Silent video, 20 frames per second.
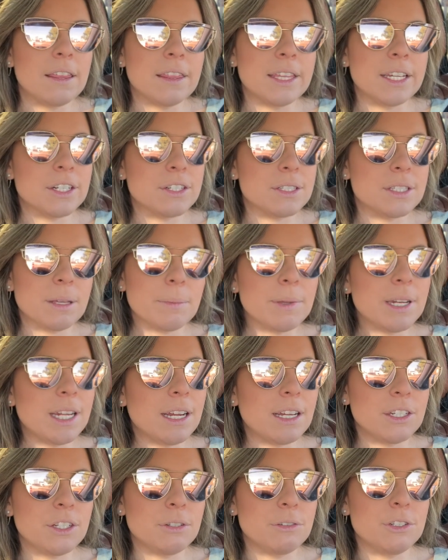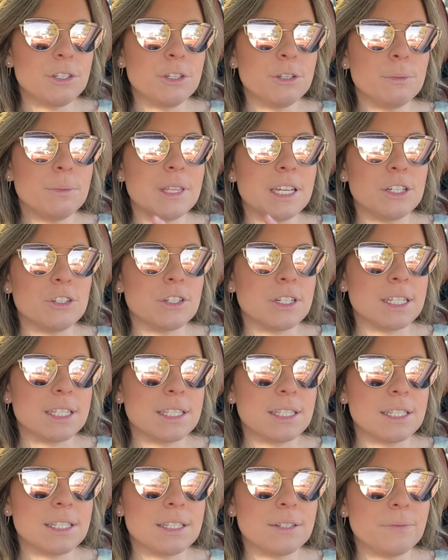there's somebody on YouTube that
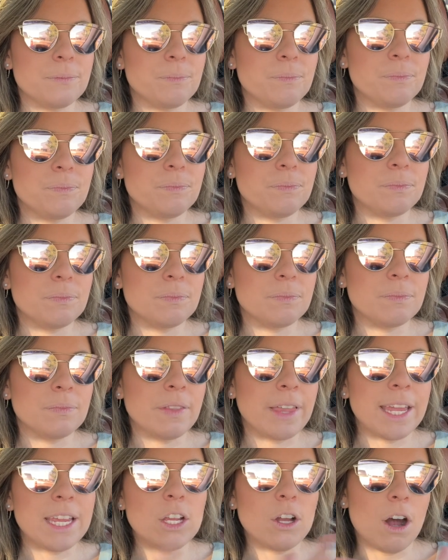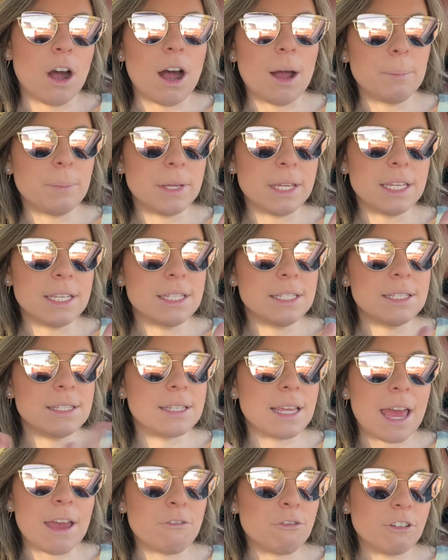just like
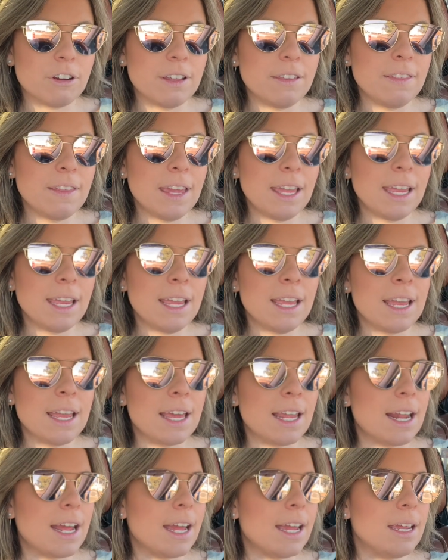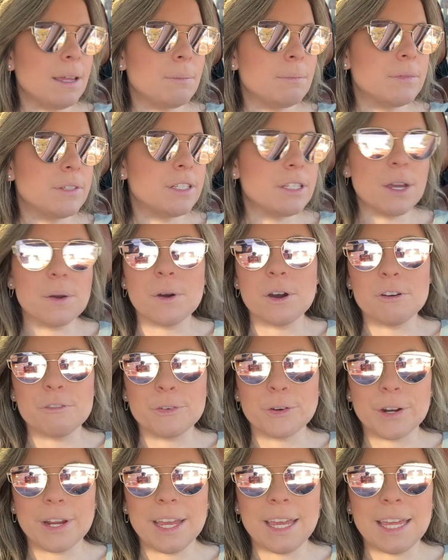copies everything, and I'm so
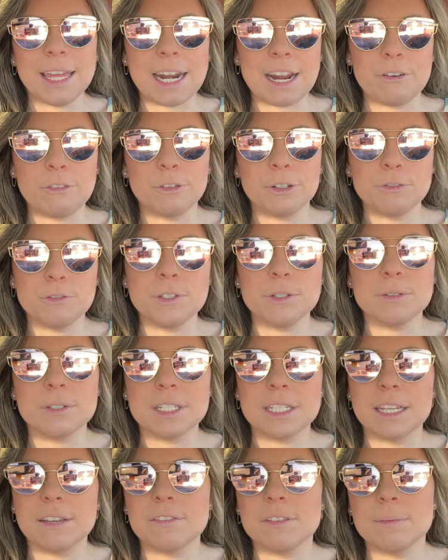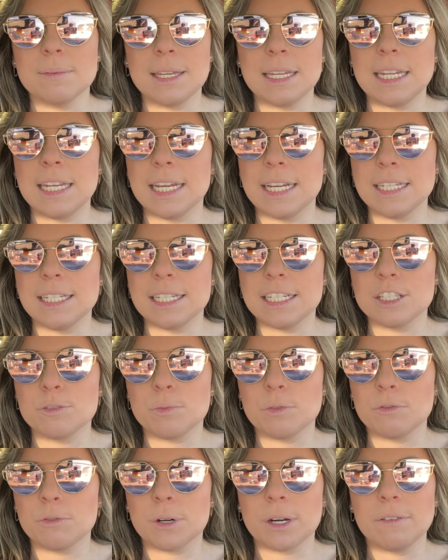over it, and I refuse to give them any ideas
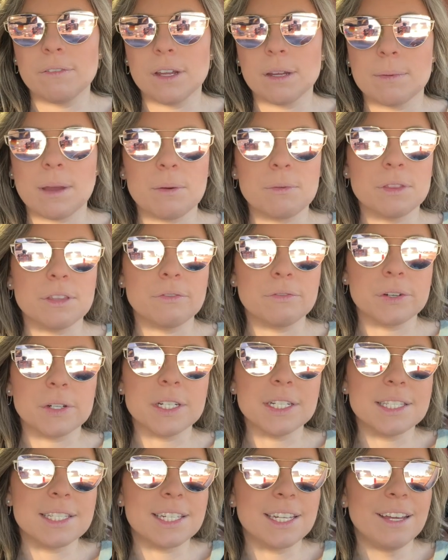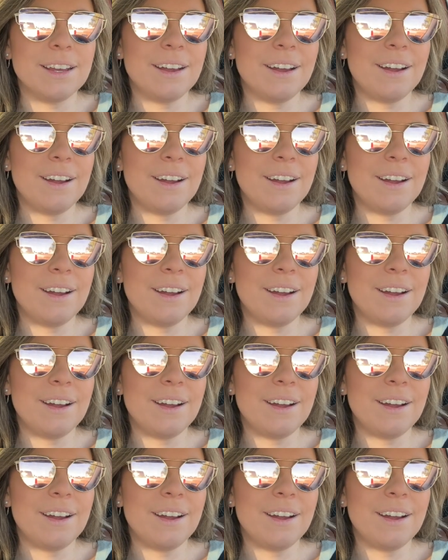before I've come out with it first.